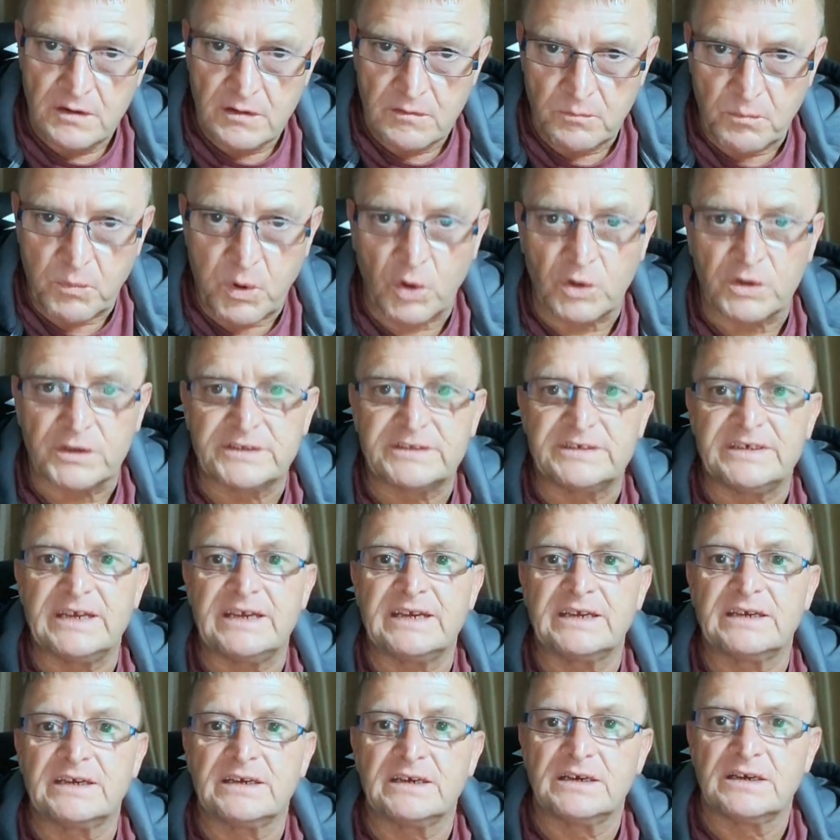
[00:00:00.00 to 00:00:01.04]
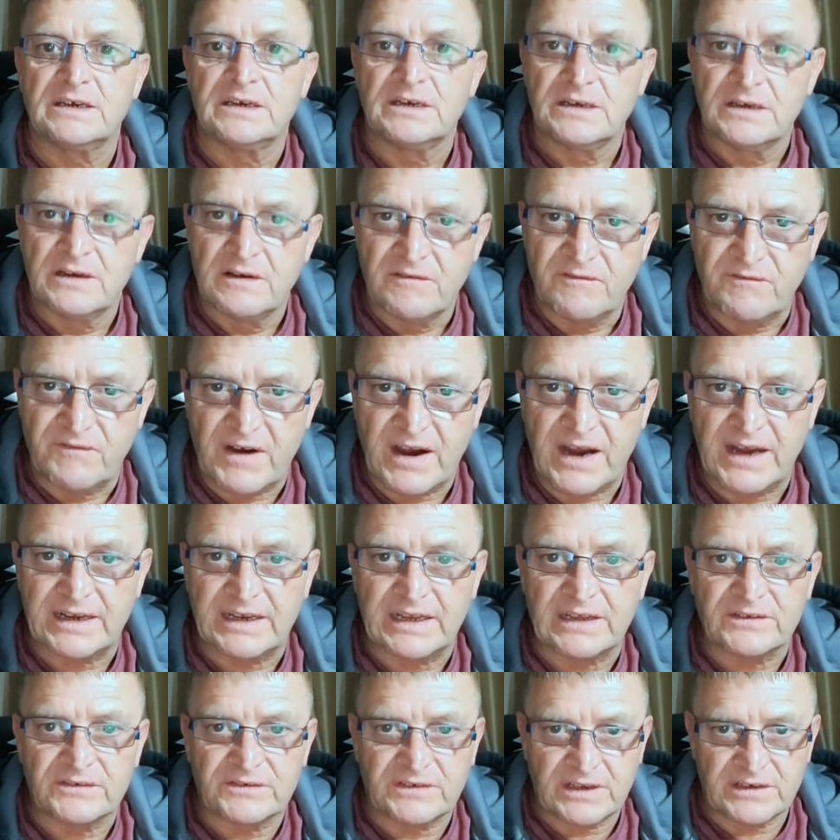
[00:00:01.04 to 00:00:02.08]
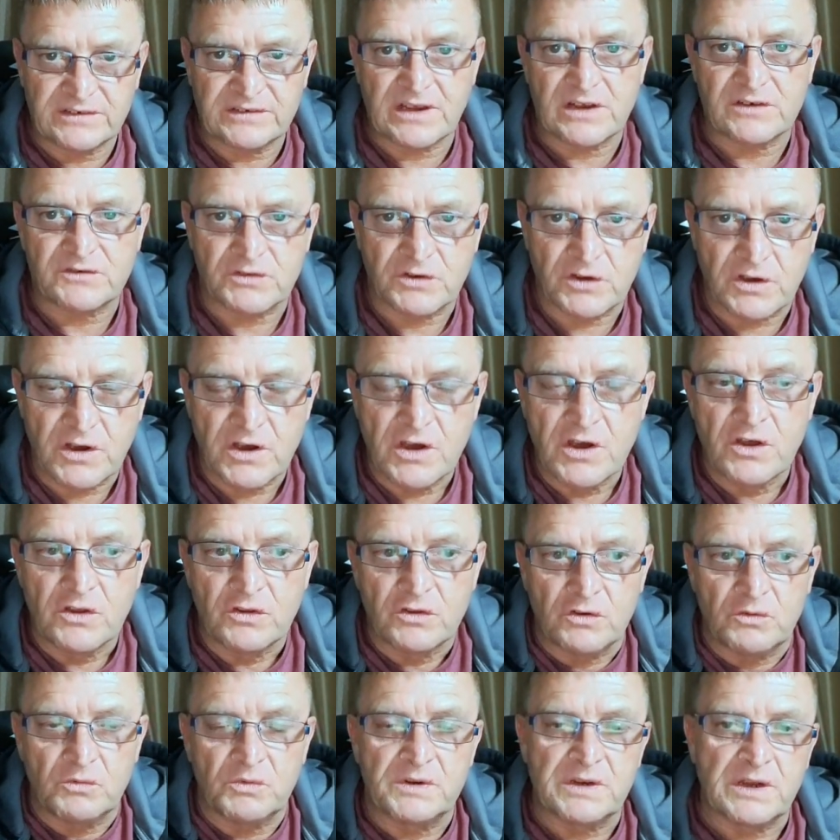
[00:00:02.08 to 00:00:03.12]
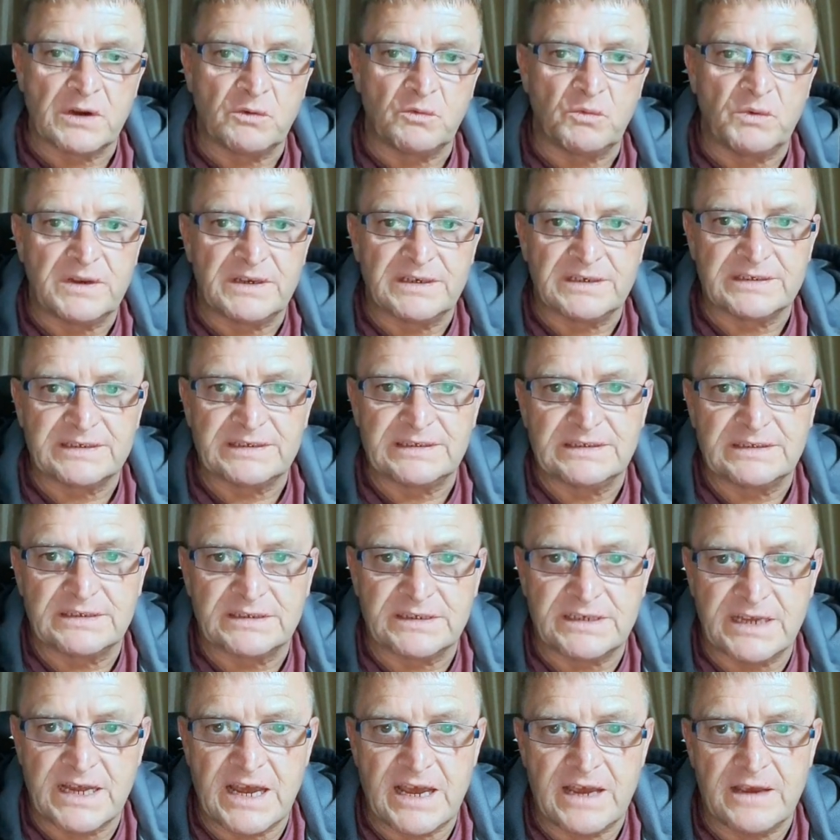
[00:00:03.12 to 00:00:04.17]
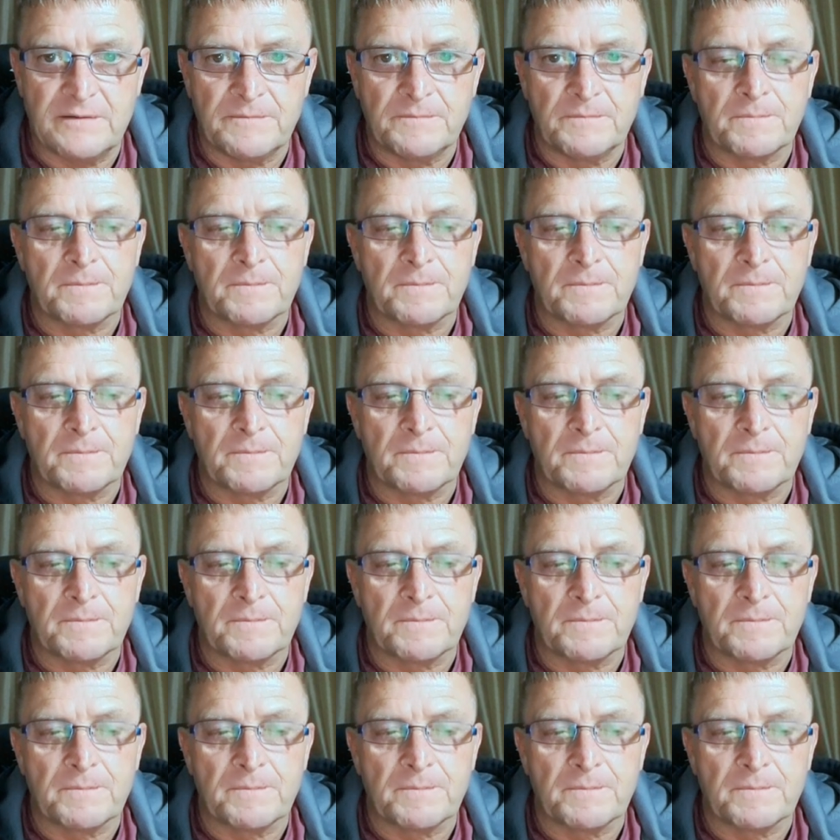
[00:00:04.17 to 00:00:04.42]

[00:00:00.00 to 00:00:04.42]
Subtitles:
politic, finance, etc. that we're now witnessing today.